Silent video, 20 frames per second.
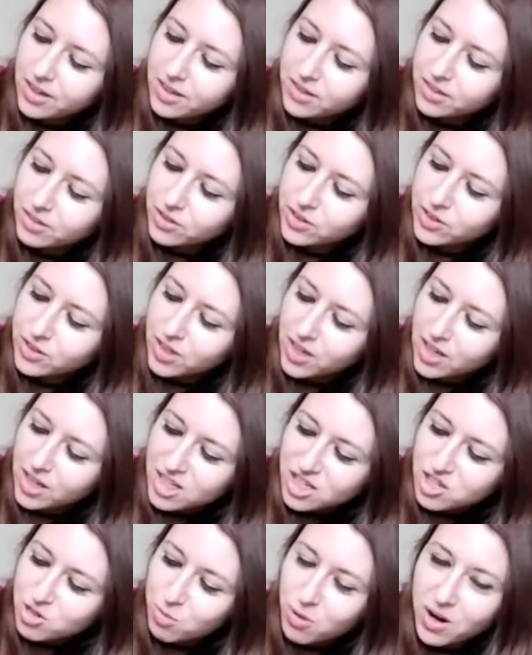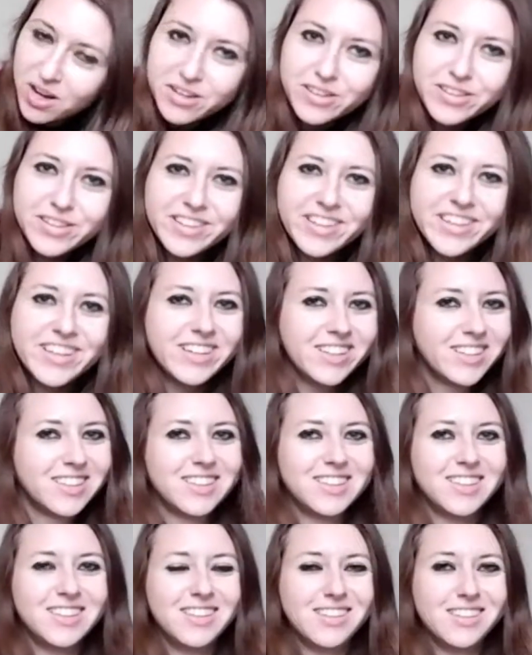120.
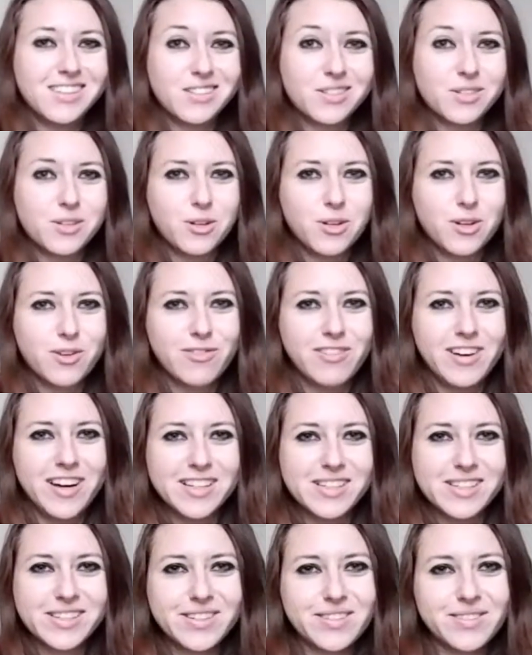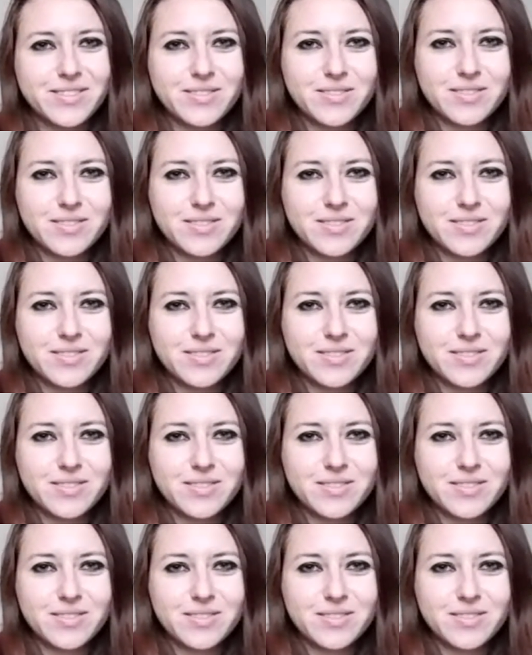This is going fast.